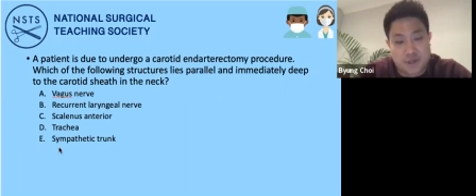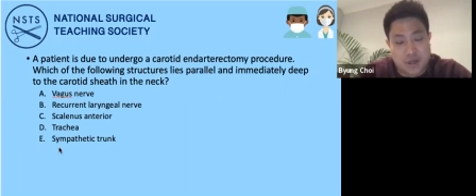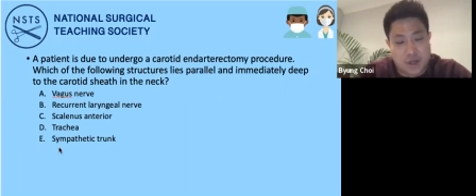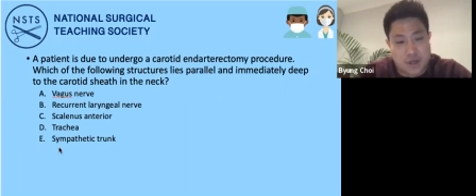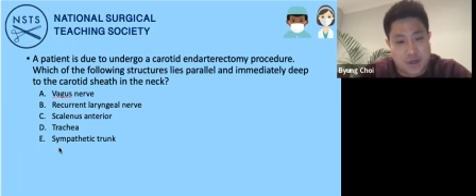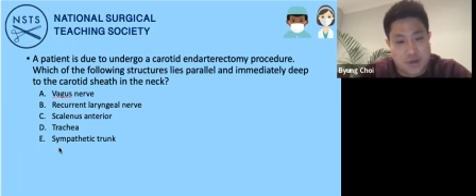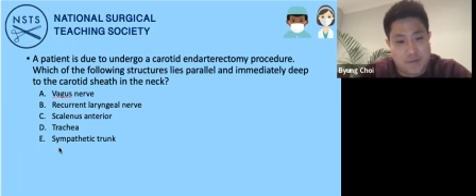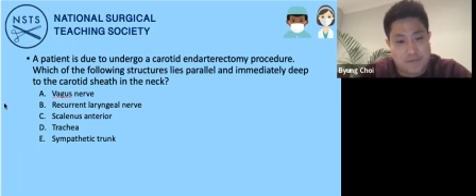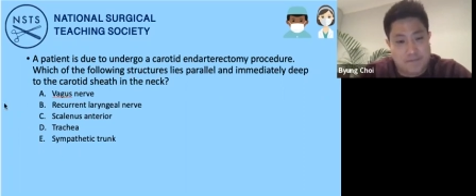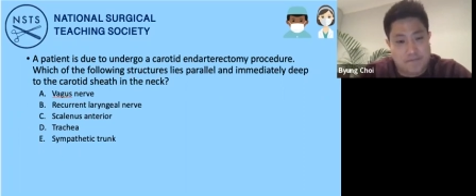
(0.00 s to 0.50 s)

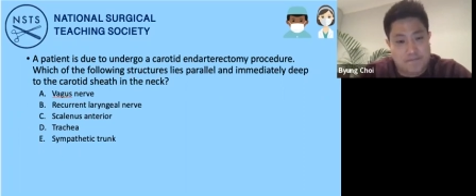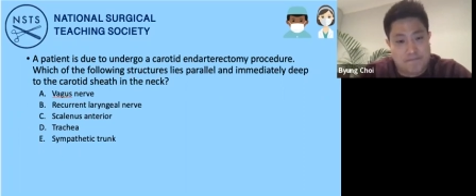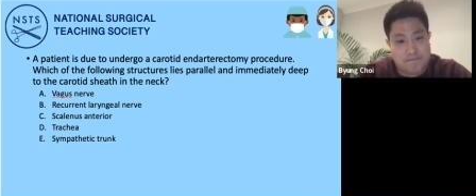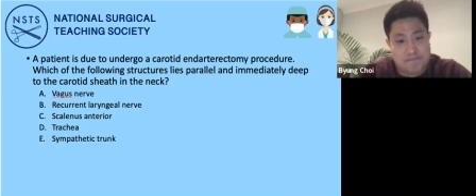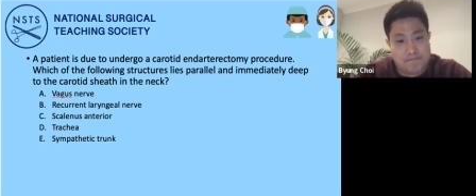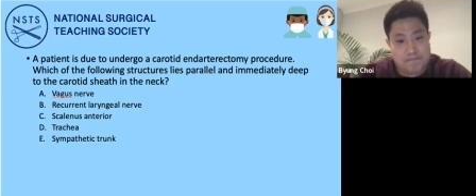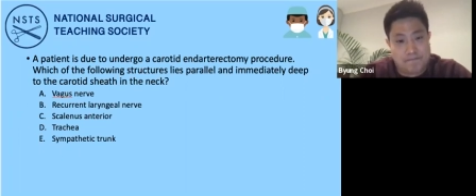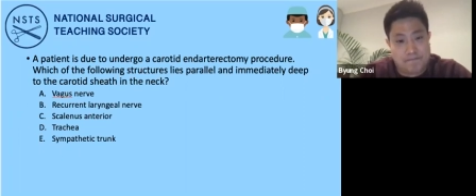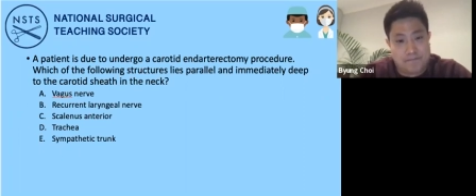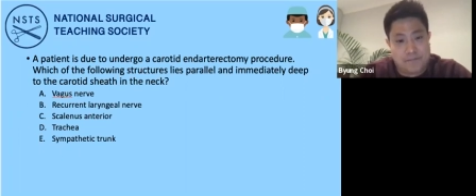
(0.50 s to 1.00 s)

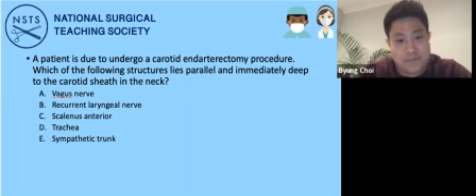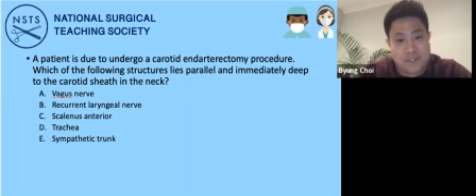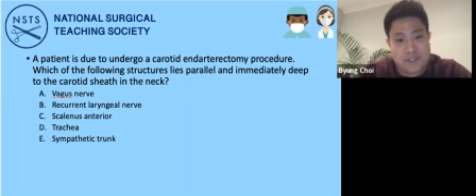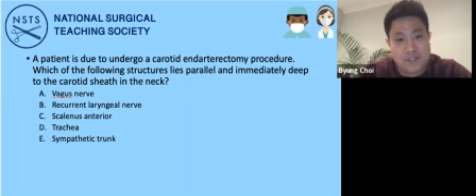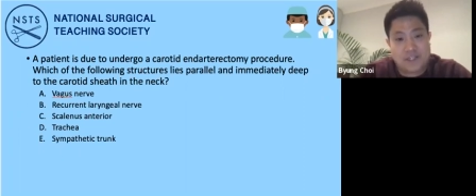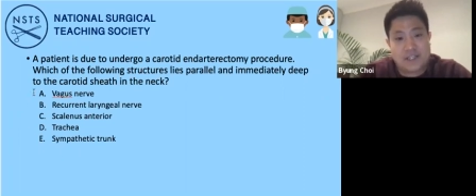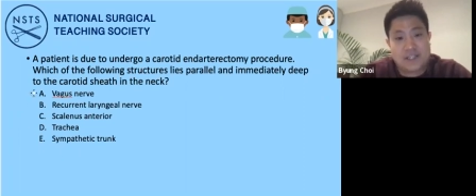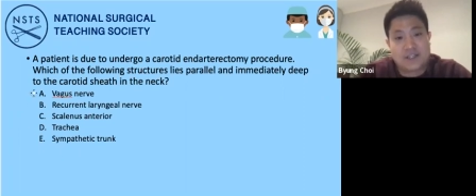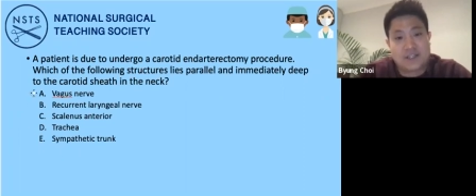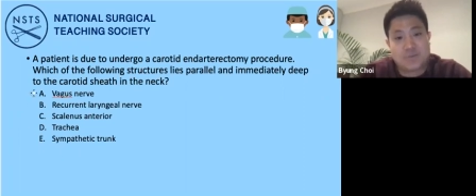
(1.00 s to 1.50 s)

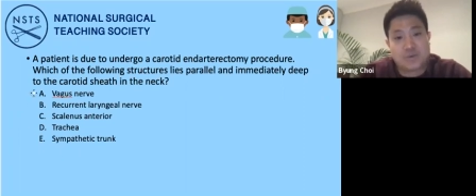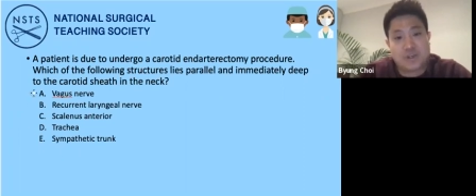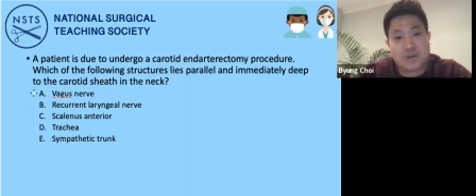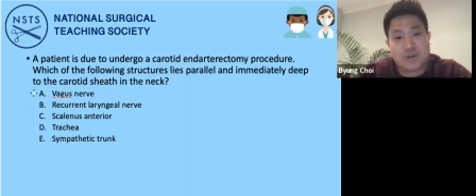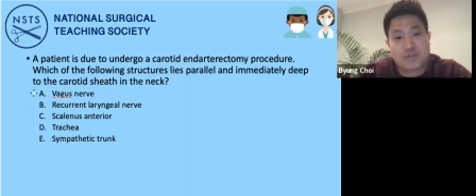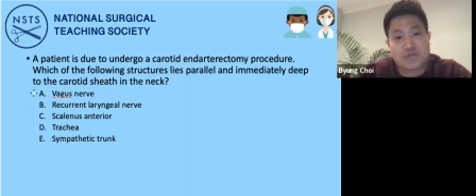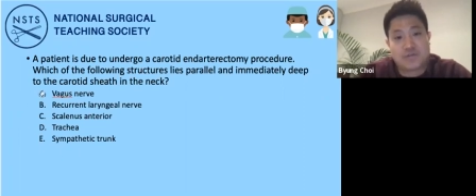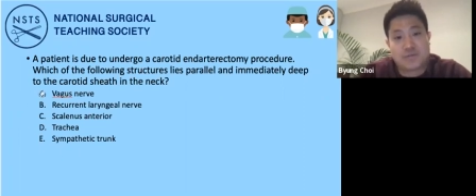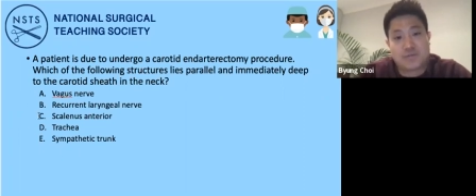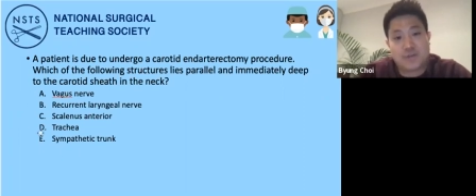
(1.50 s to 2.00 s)
clearly
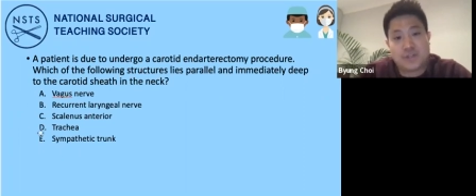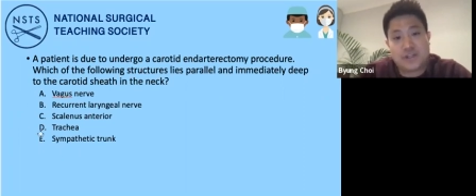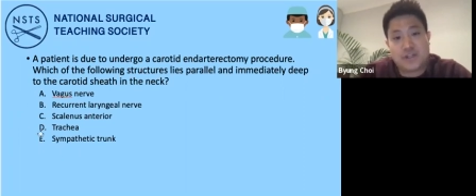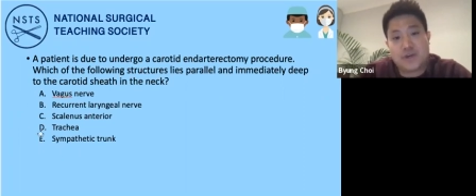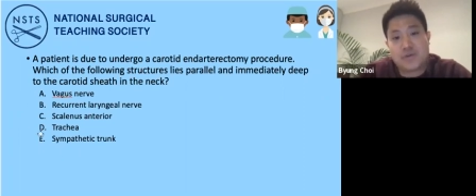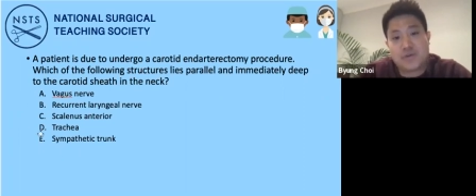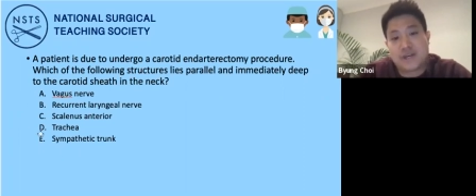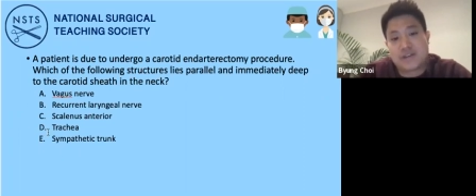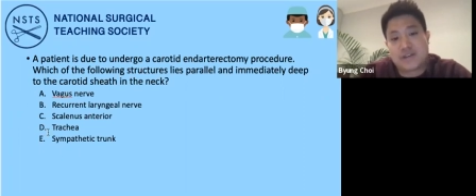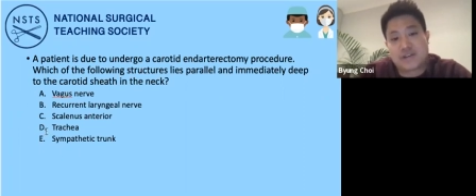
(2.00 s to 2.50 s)
we
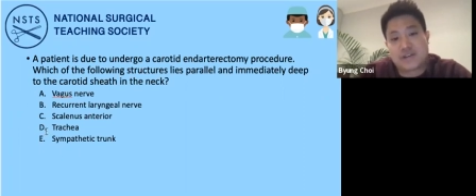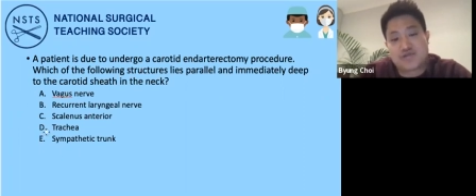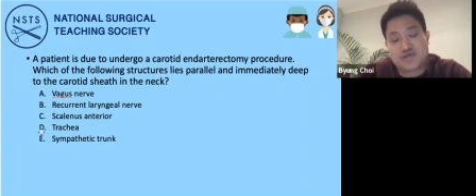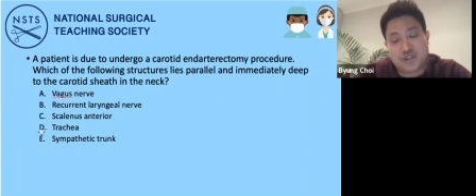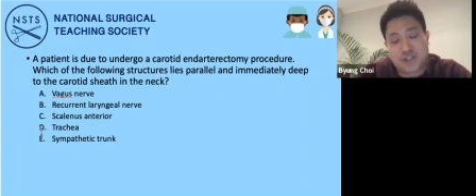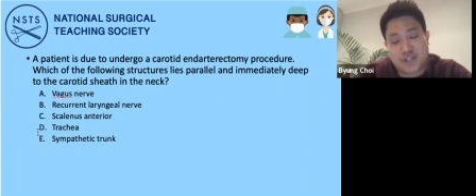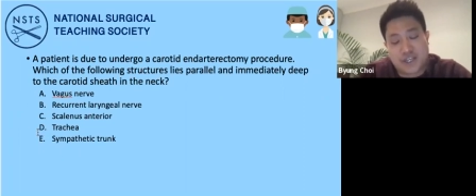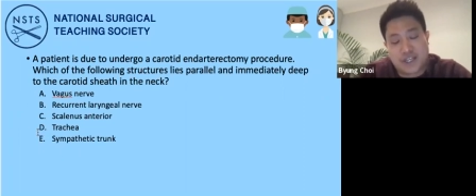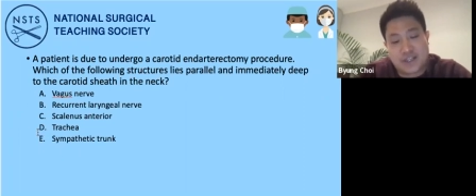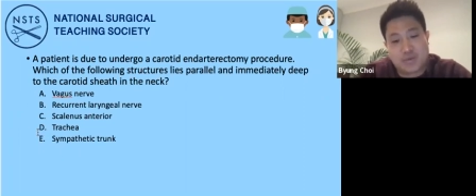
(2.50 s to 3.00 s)
know that the
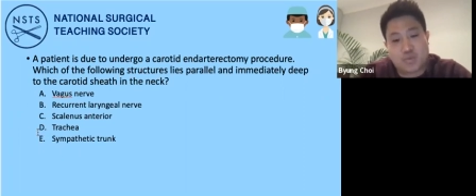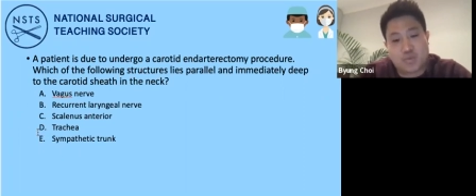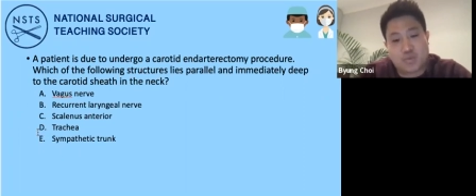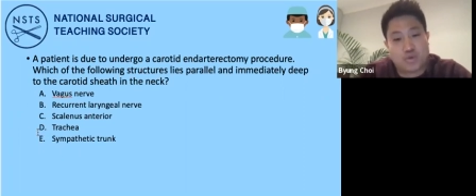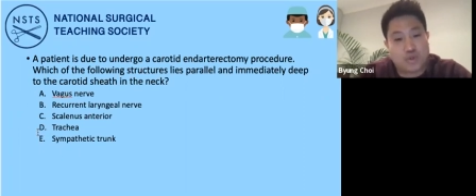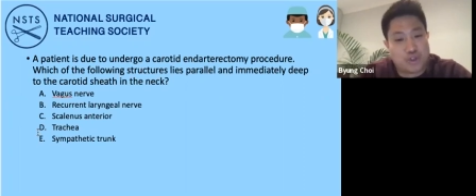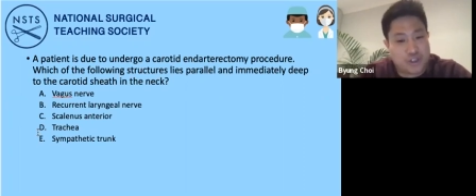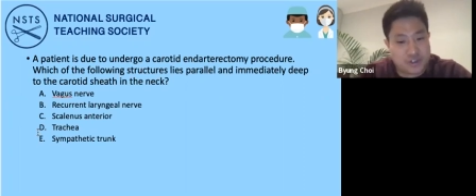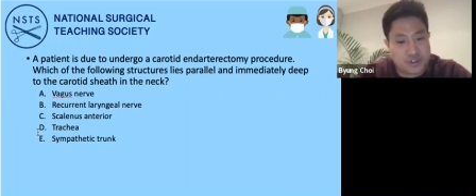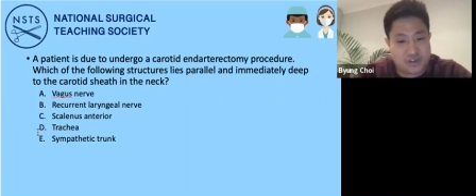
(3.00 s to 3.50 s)
trachea
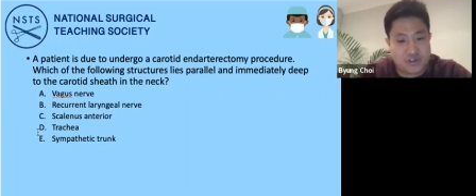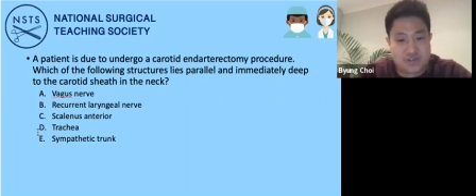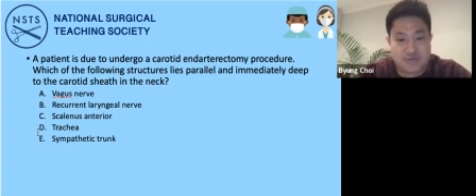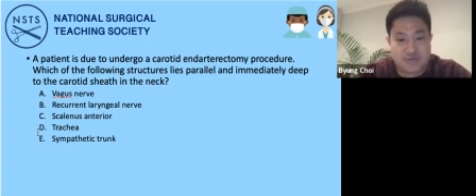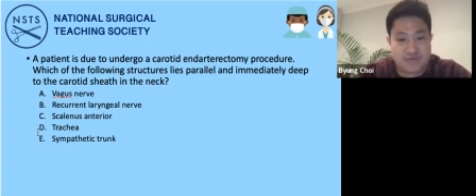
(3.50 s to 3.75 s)
wouldn't